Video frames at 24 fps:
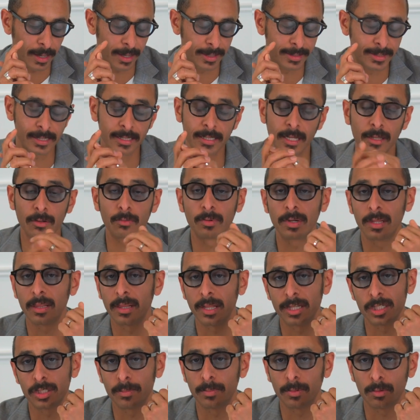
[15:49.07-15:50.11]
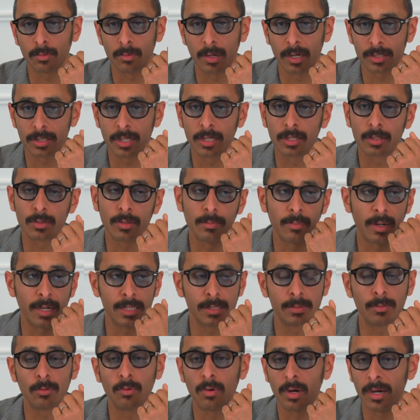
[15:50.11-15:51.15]
It is a really legible watch. It
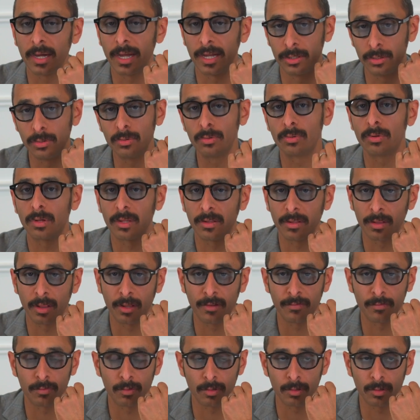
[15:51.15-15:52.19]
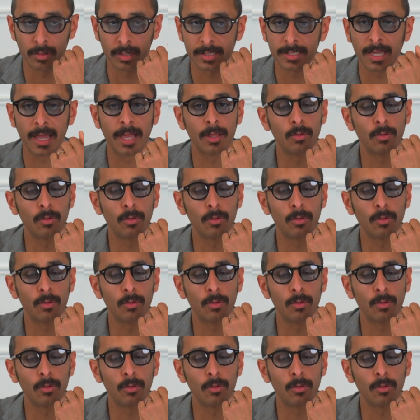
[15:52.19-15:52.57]
reminds me why I do love Rolex,